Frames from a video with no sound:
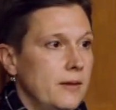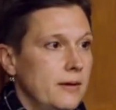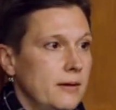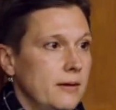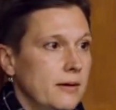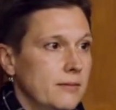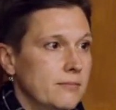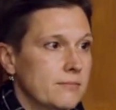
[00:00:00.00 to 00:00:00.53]

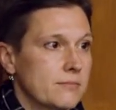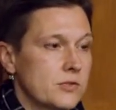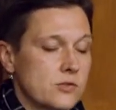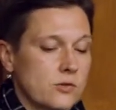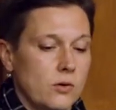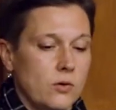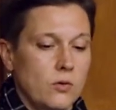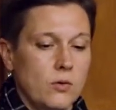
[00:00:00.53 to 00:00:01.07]
Um,
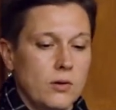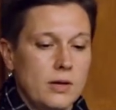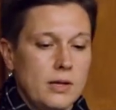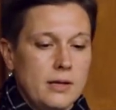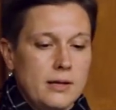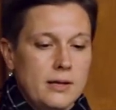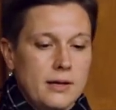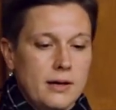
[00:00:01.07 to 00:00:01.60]
so,
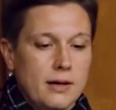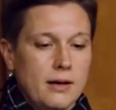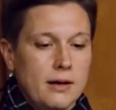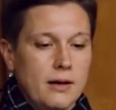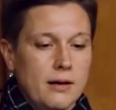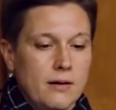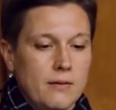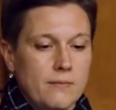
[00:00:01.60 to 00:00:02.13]

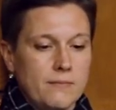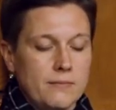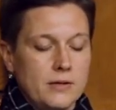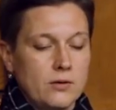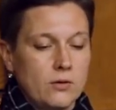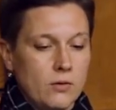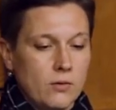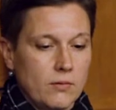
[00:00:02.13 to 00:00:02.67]
uh,
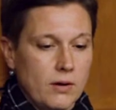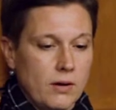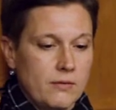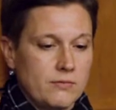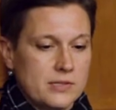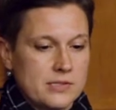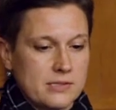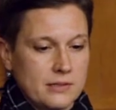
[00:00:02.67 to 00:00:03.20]
you know,
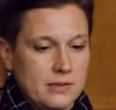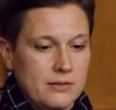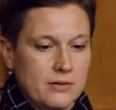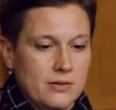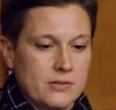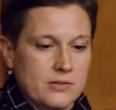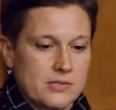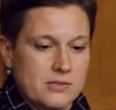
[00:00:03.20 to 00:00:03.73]
obviously
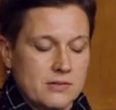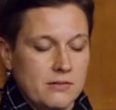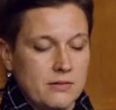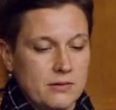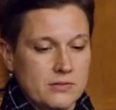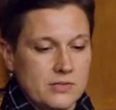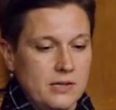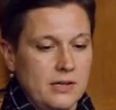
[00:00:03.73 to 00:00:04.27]
there's
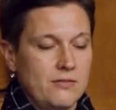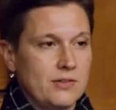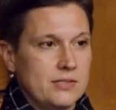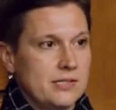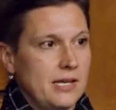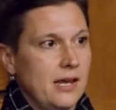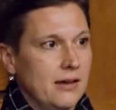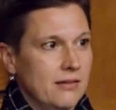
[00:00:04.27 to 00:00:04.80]
there's a give
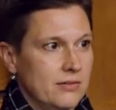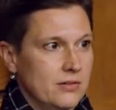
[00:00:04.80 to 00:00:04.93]
and take.